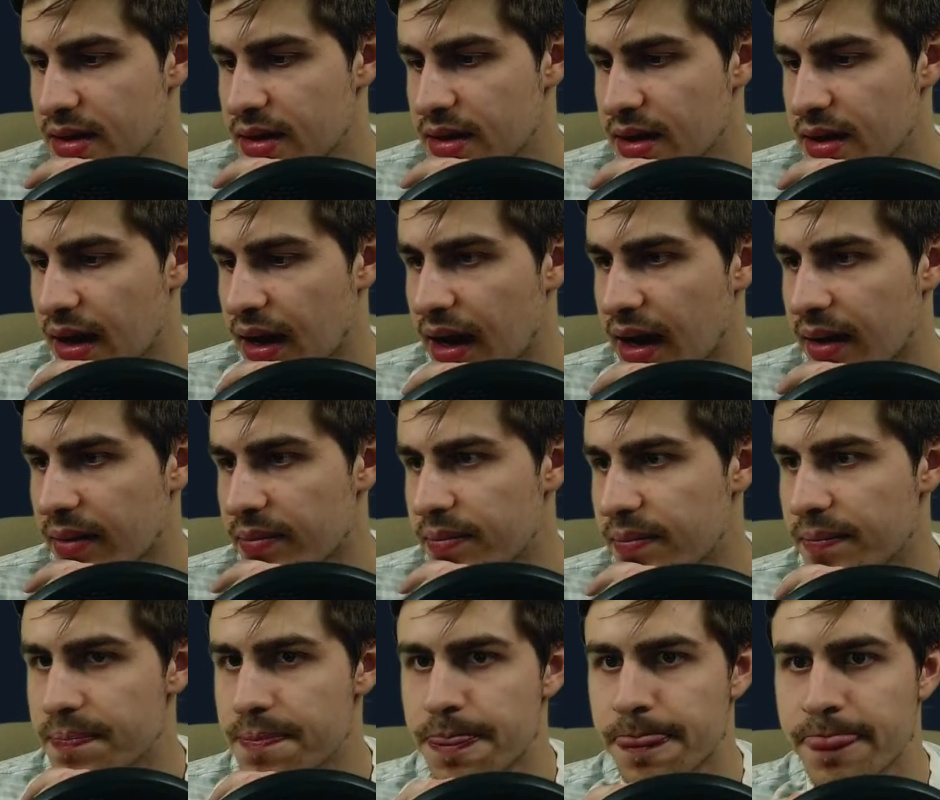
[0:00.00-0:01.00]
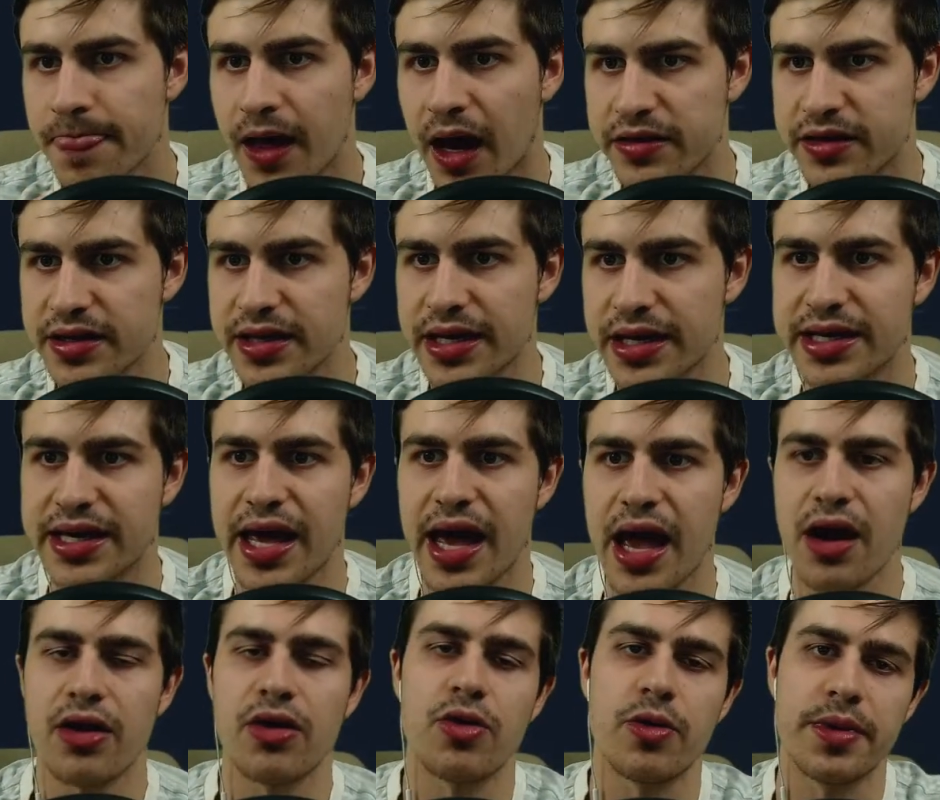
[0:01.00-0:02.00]
I think that
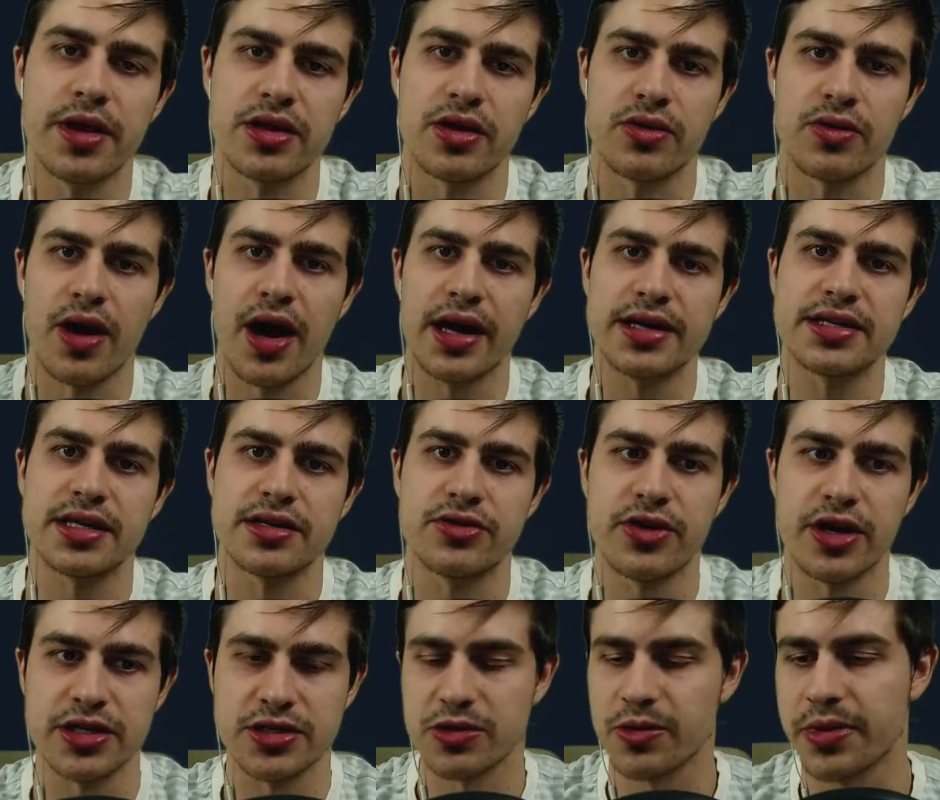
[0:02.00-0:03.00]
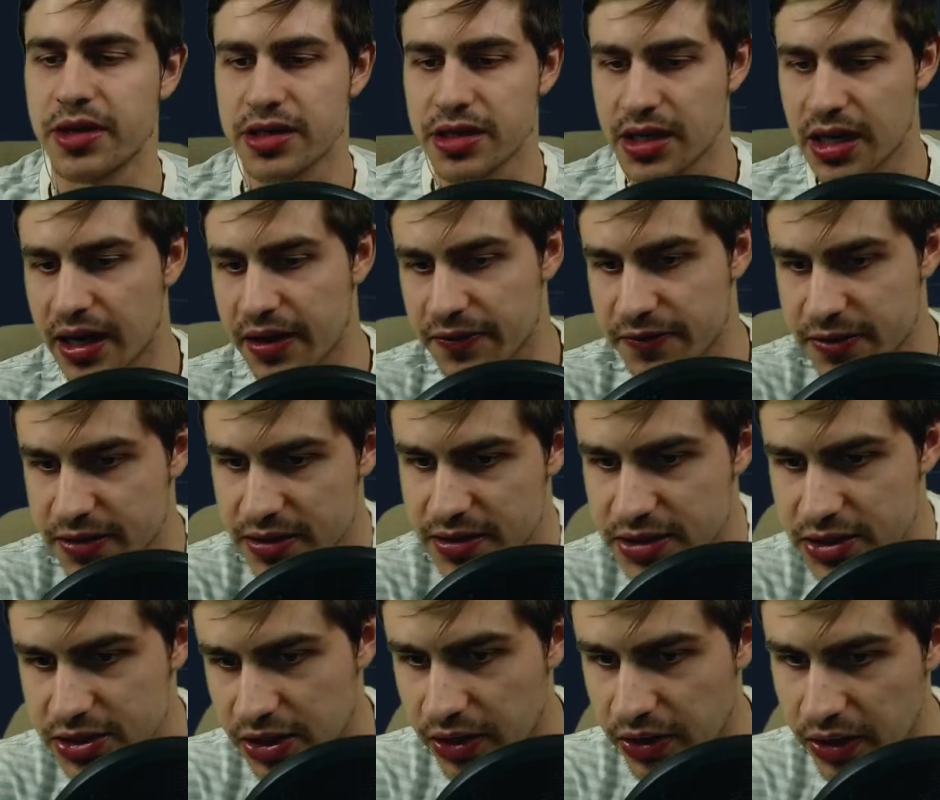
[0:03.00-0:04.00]
Kara will be on the right and Chris will be on the left.
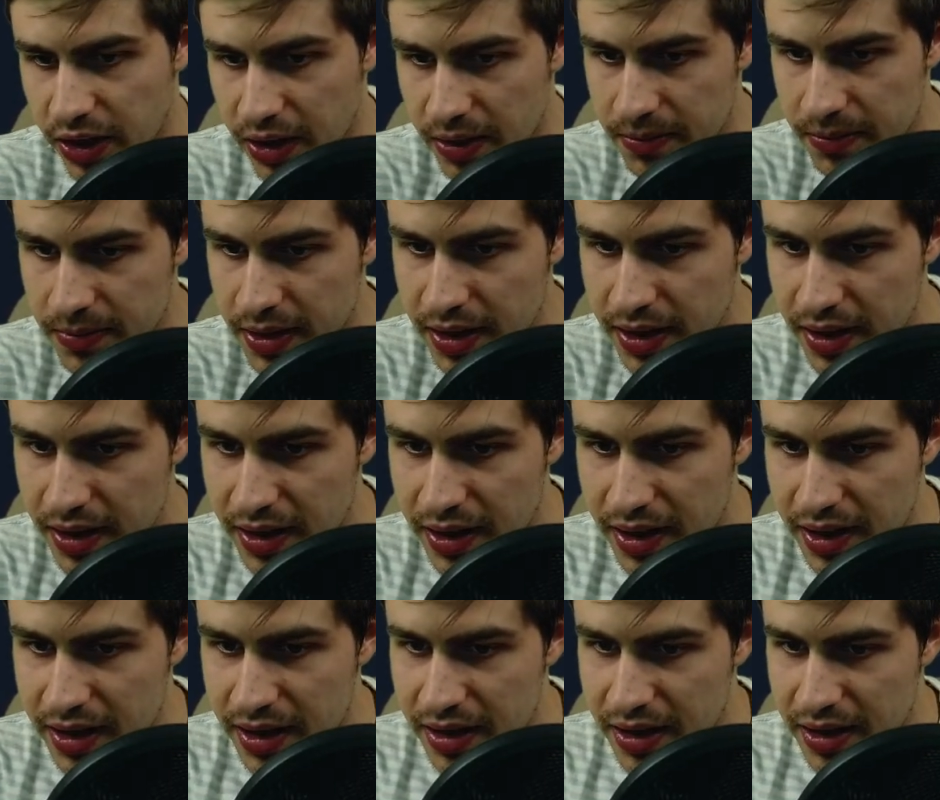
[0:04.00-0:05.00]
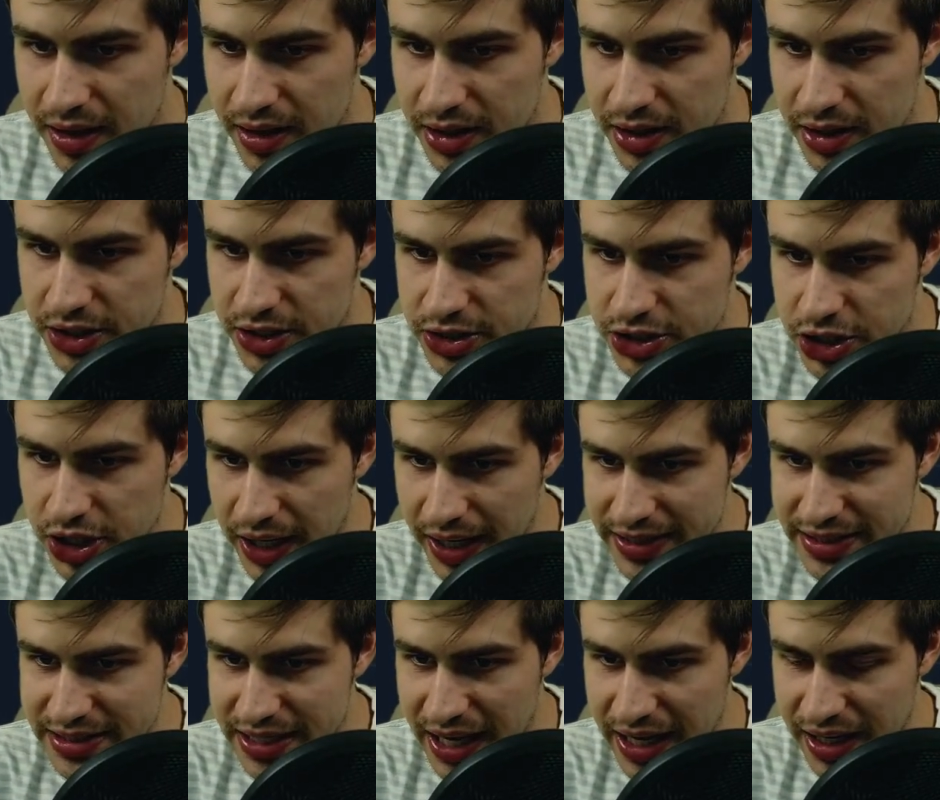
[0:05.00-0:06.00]
So, yeah. Should I
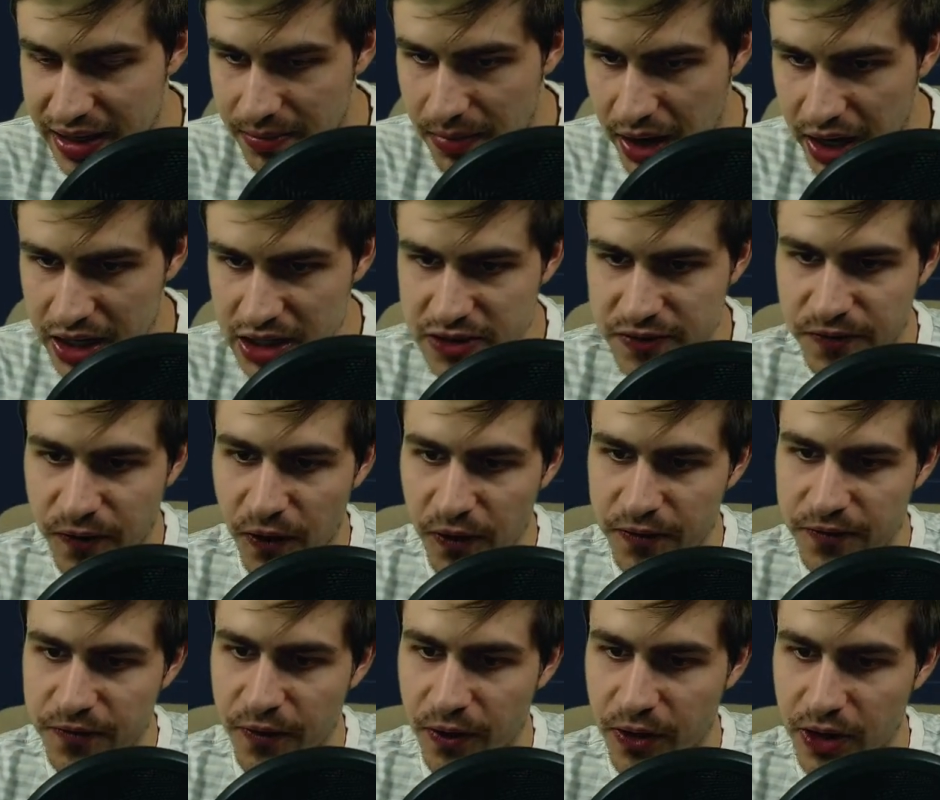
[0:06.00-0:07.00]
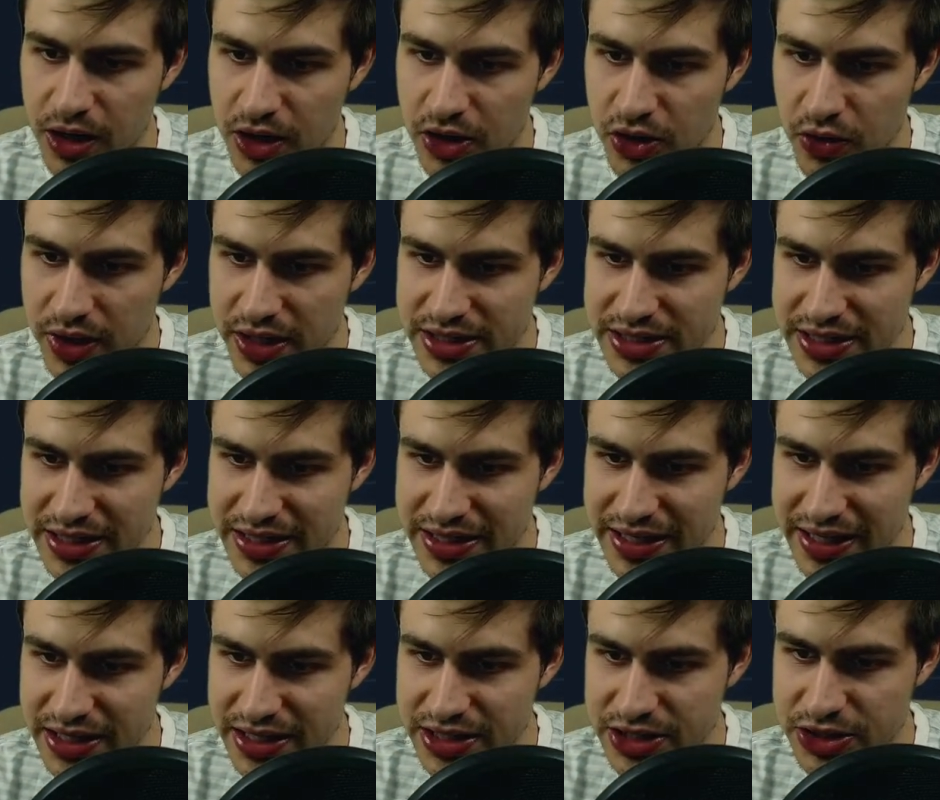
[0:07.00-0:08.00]
take a -4 for Luis
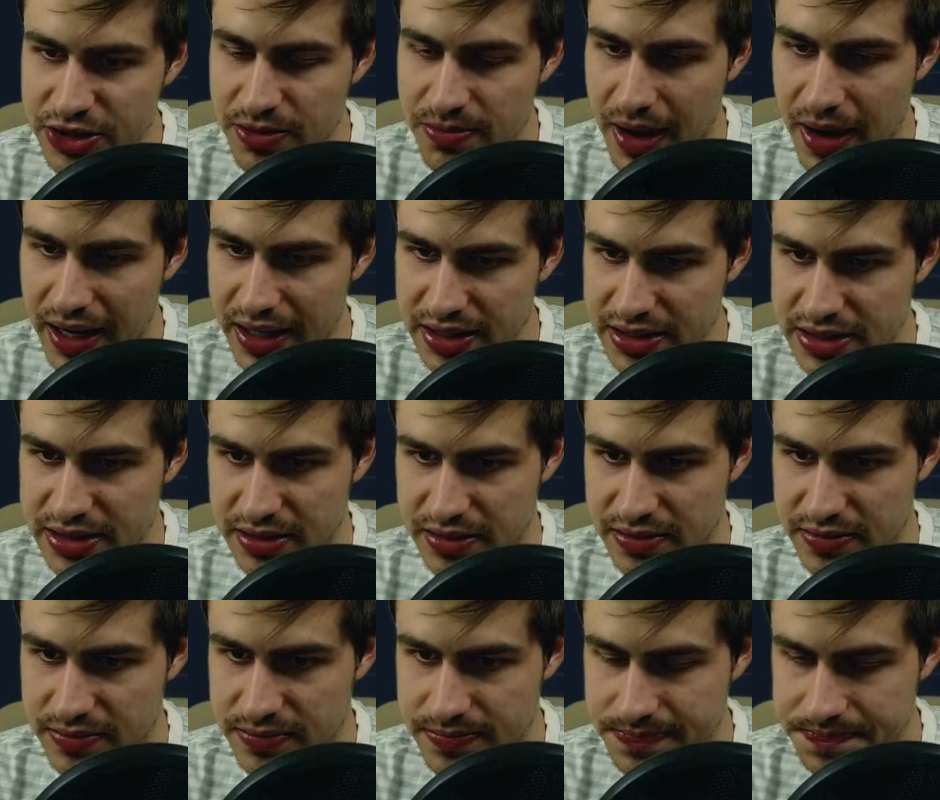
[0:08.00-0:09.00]
Diaz to Madison?